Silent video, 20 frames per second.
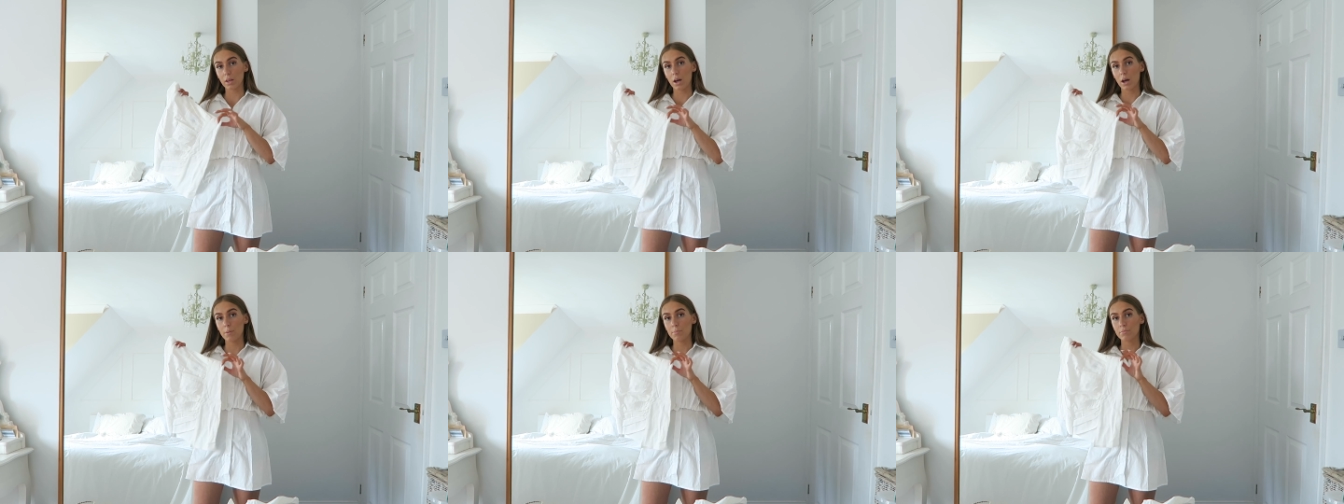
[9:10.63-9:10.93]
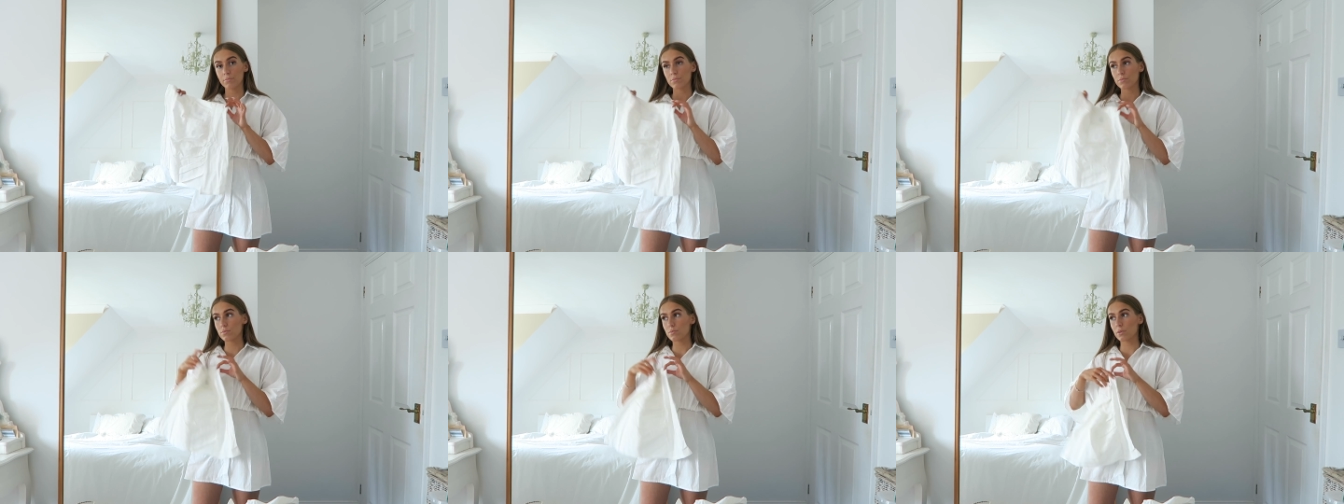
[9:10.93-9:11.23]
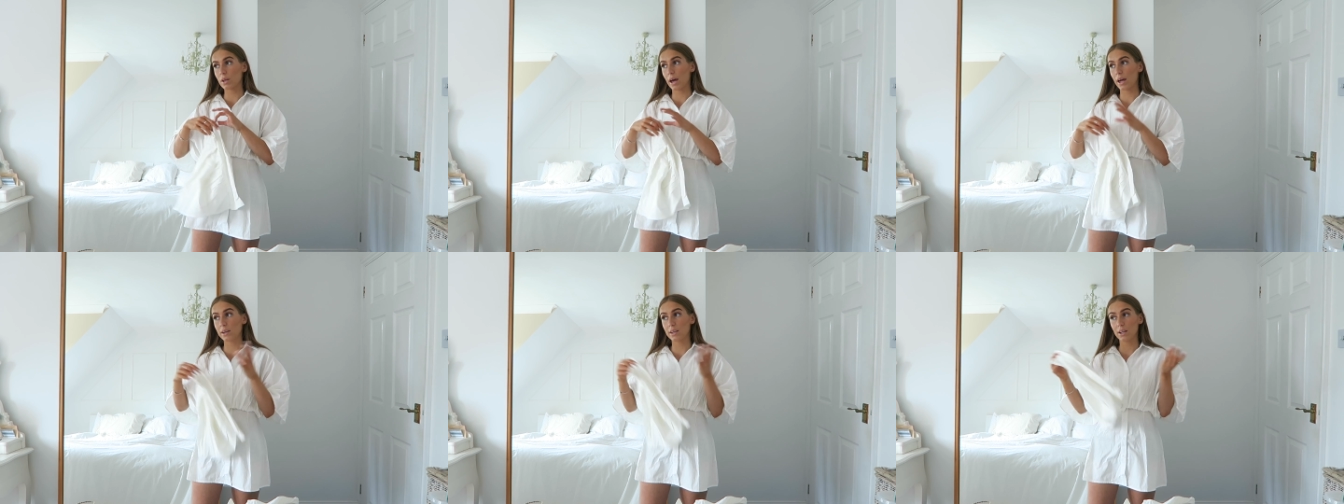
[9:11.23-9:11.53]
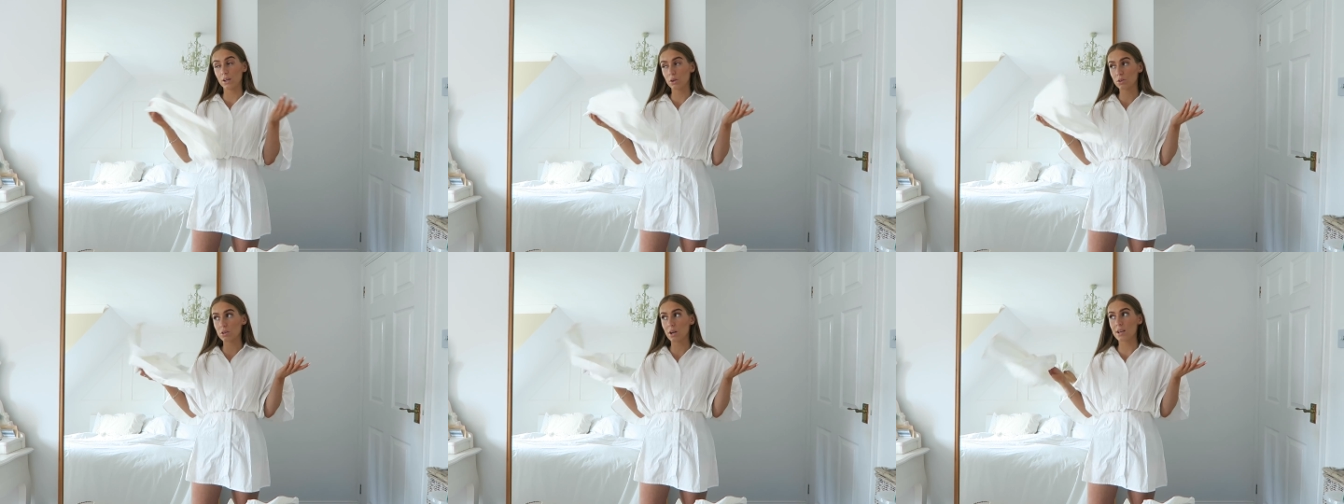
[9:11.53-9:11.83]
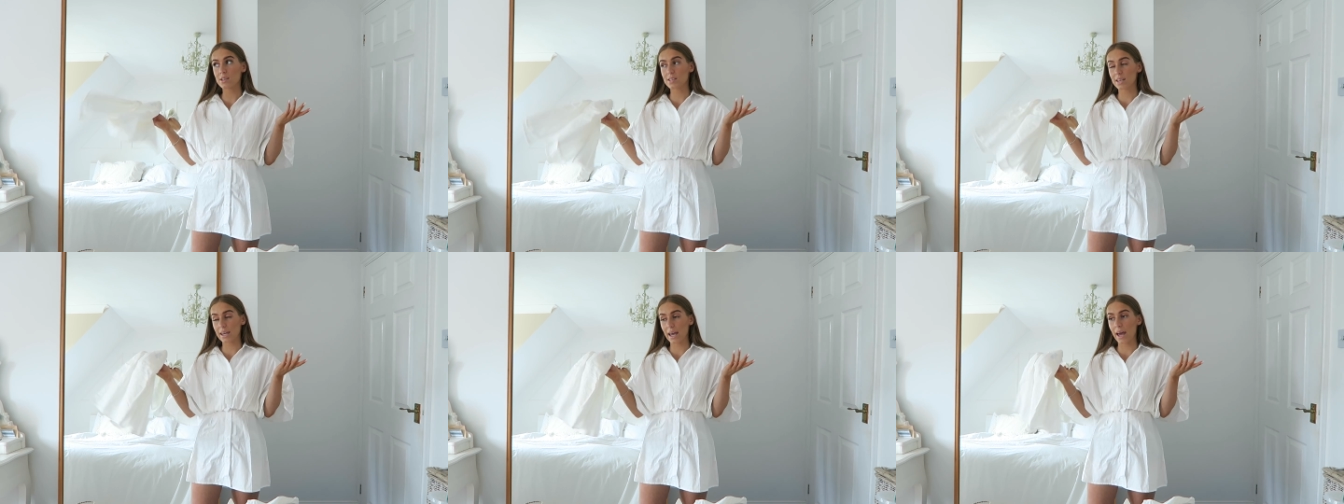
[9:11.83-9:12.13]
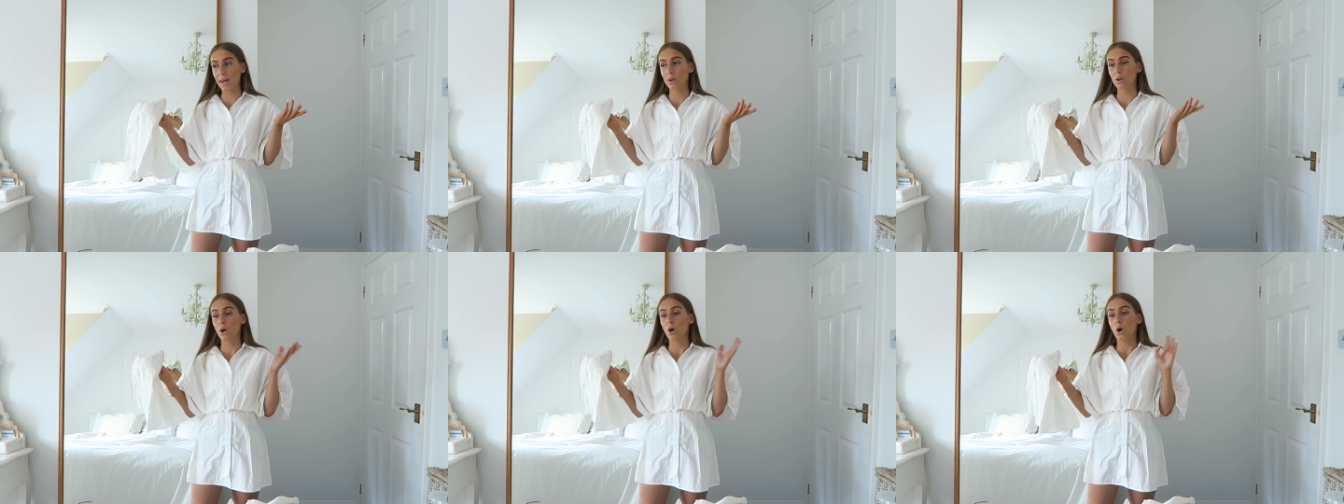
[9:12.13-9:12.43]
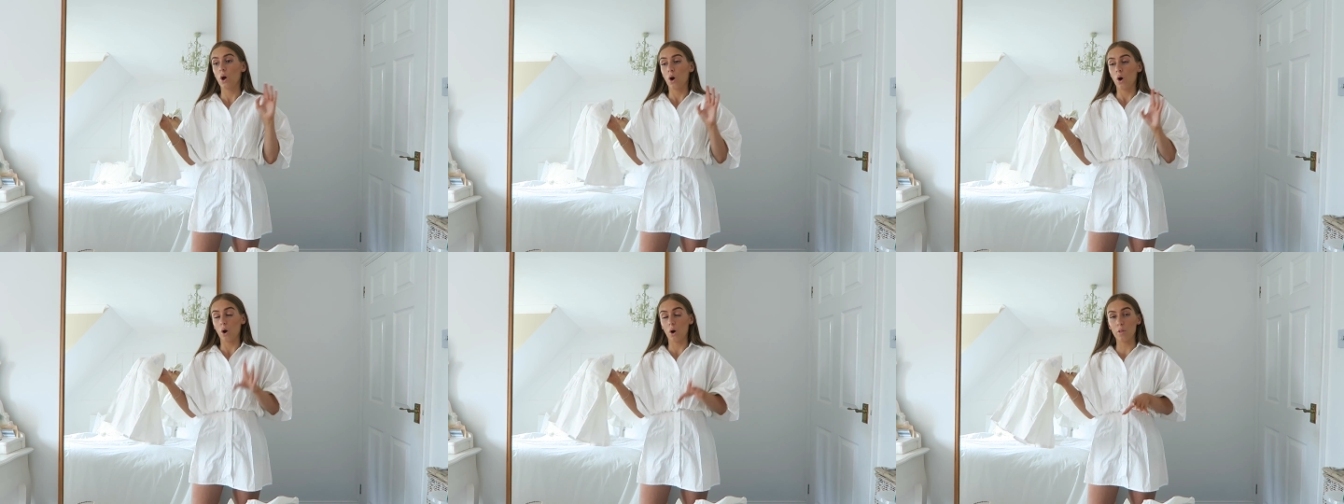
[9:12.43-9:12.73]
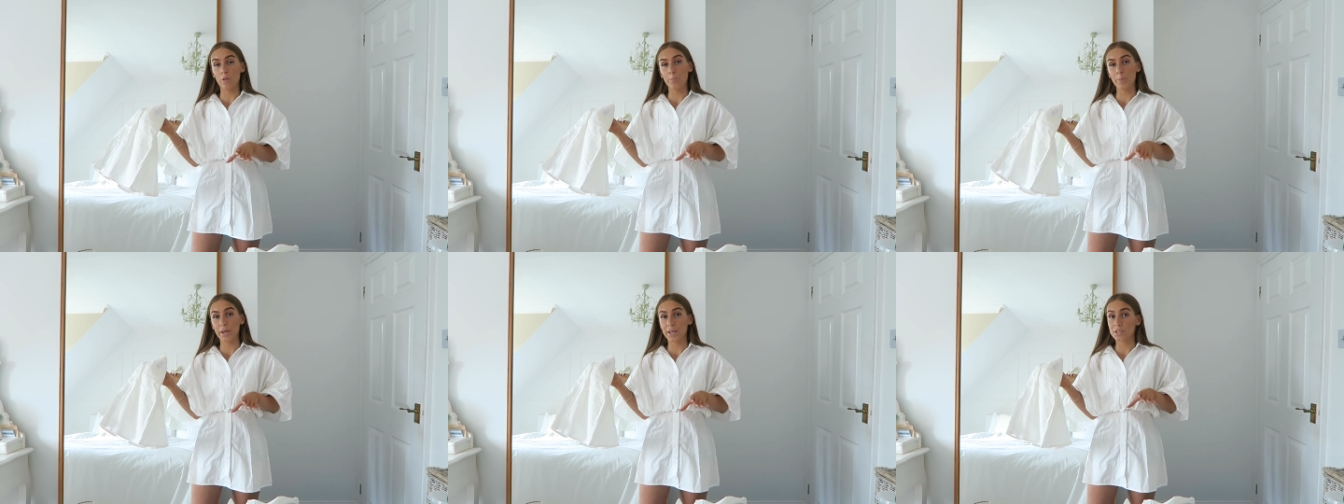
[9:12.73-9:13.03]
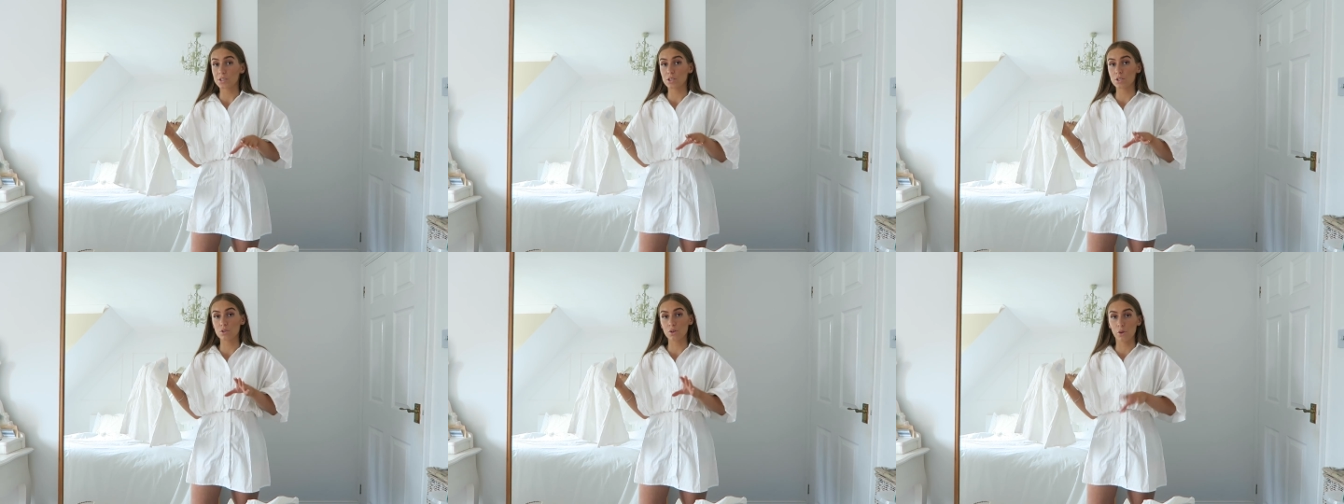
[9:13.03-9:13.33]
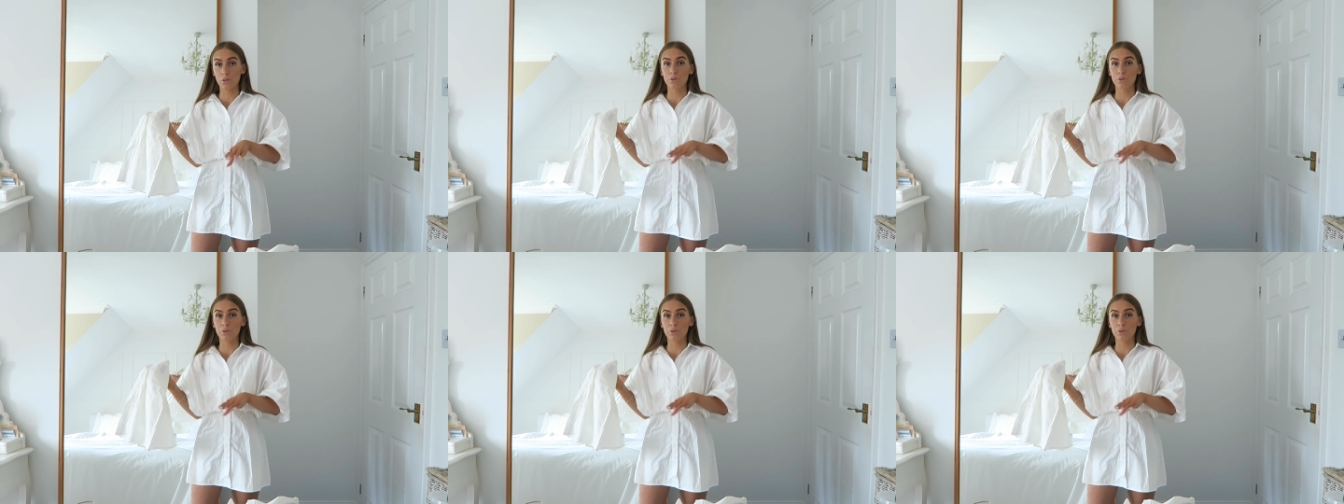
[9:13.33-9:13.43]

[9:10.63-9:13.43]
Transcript: And it looked nice again on the pictures,